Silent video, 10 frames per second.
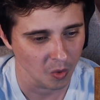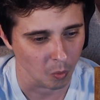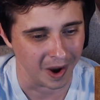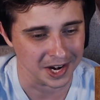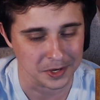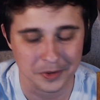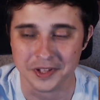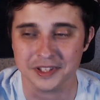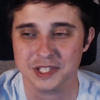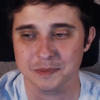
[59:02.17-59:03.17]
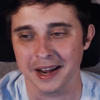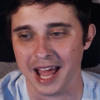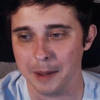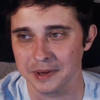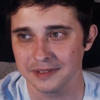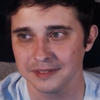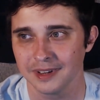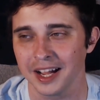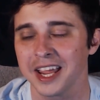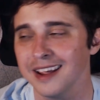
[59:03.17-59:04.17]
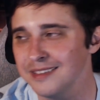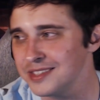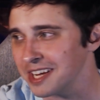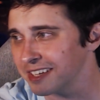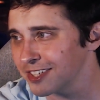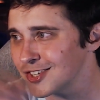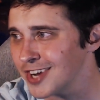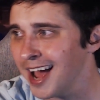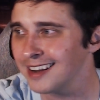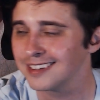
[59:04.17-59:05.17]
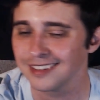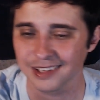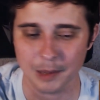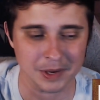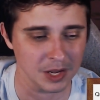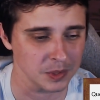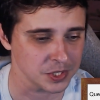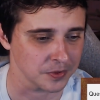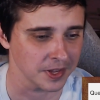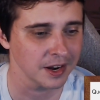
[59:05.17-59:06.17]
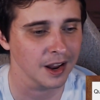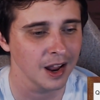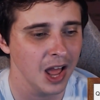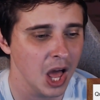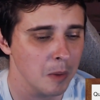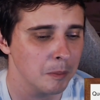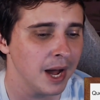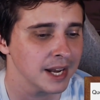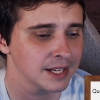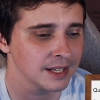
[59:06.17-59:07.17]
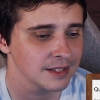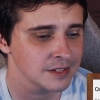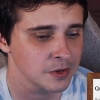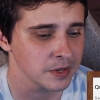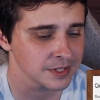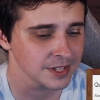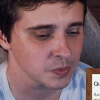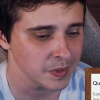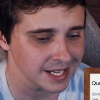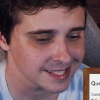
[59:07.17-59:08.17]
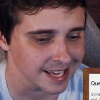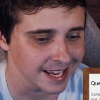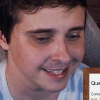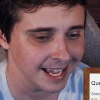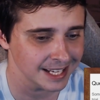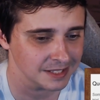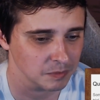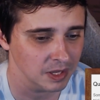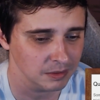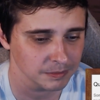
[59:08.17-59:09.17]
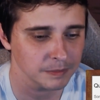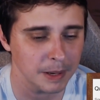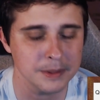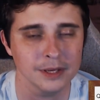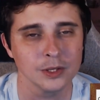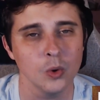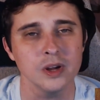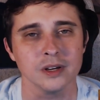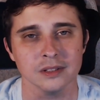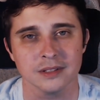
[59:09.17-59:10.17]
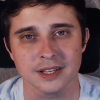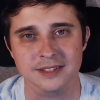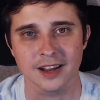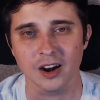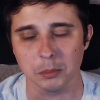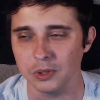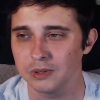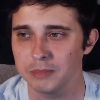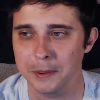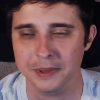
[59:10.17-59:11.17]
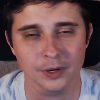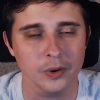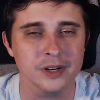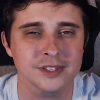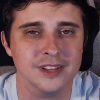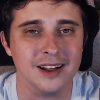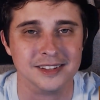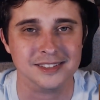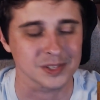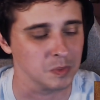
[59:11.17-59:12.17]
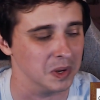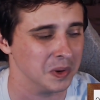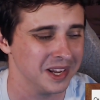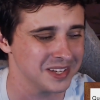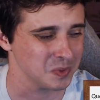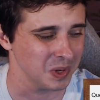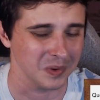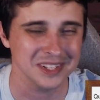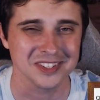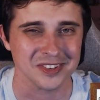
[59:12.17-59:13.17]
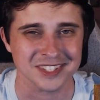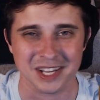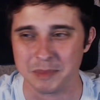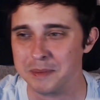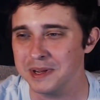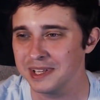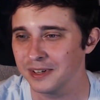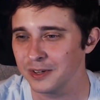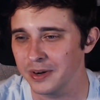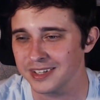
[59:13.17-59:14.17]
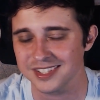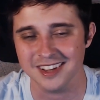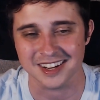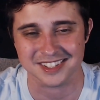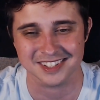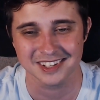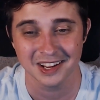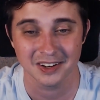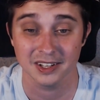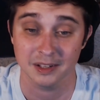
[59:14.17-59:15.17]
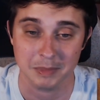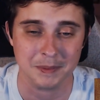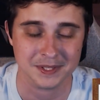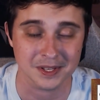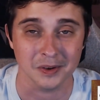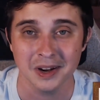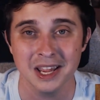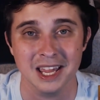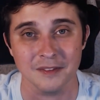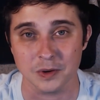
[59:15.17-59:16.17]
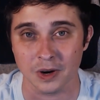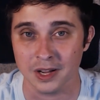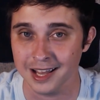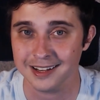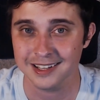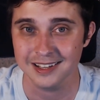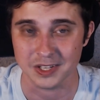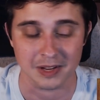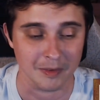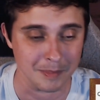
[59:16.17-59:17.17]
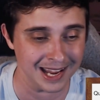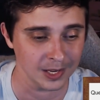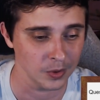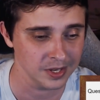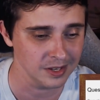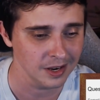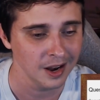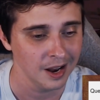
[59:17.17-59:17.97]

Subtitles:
Why do you think this might happen? Again, take it to chat. Let me know what you think. But students this week said that, well, maybe their lawyer is terrible. Maybe their lawyer sucks, is what one student said. Maybe their lawyer sucks. Maybe so. You're unlucky and you have a bad lawyer.